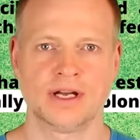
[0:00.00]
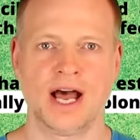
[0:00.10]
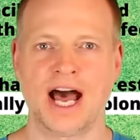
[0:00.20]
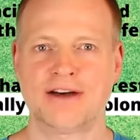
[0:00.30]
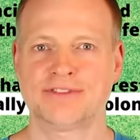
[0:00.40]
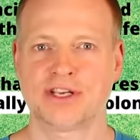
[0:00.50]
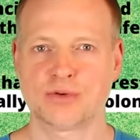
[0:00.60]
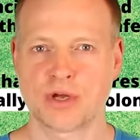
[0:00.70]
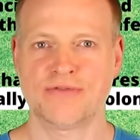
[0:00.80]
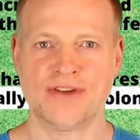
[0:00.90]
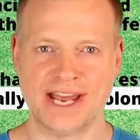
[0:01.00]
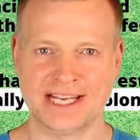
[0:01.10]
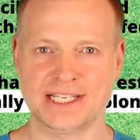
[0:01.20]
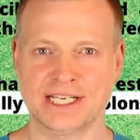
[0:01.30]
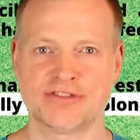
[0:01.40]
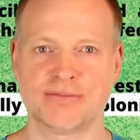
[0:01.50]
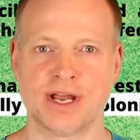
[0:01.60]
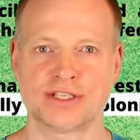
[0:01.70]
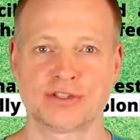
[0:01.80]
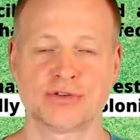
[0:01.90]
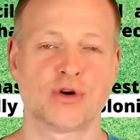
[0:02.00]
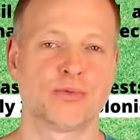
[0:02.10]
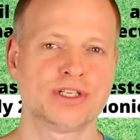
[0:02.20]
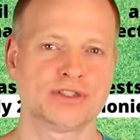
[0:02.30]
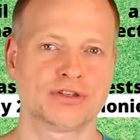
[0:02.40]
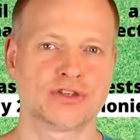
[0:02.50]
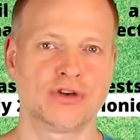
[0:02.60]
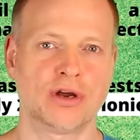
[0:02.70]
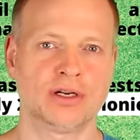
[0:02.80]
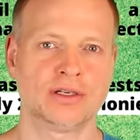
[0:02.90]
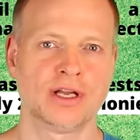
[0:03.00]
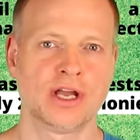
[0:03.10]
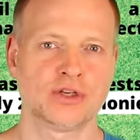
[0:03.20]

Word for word: After you have added information to your research journal,